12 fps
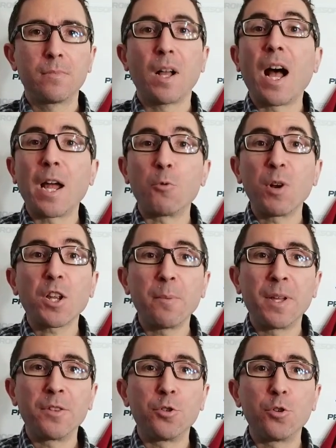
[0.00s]
I
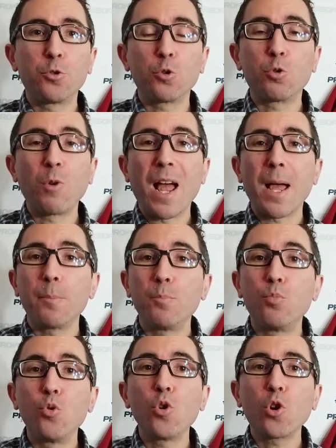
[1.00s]
recommended to grab
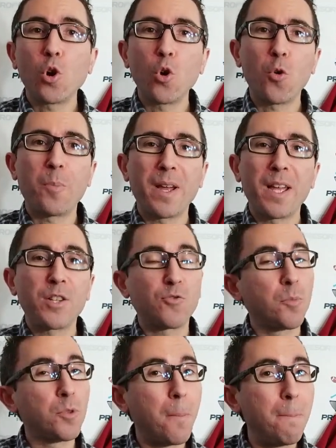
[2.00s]
Brook Lopez
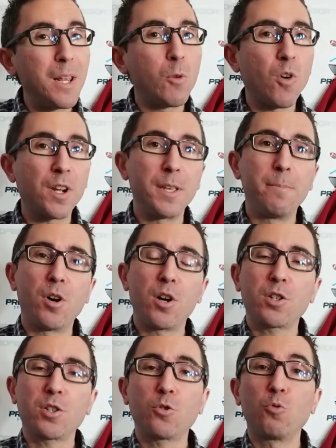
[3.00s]
from the Milwaukee
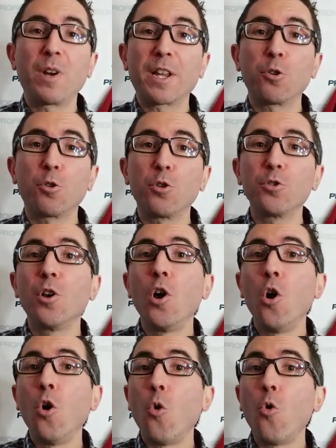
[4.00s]
Bucks to record
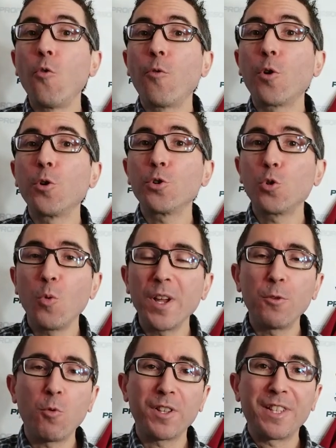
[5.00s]
over
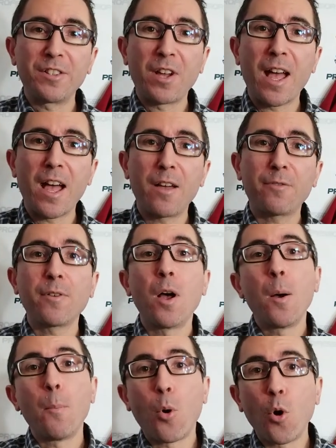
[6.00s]
21.5
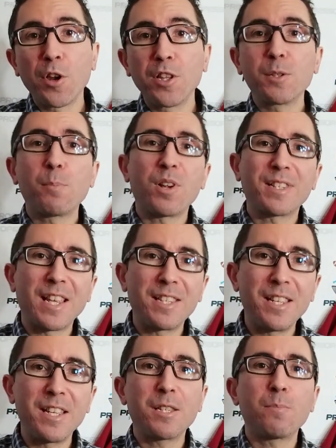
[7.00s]
points plus
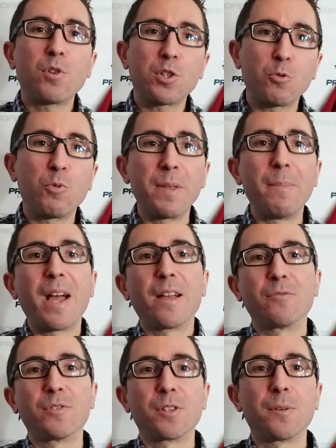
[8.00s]
assists plus
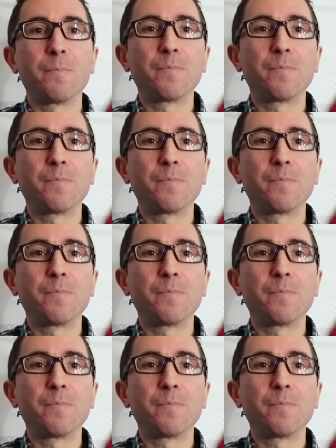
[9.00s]
rebounds.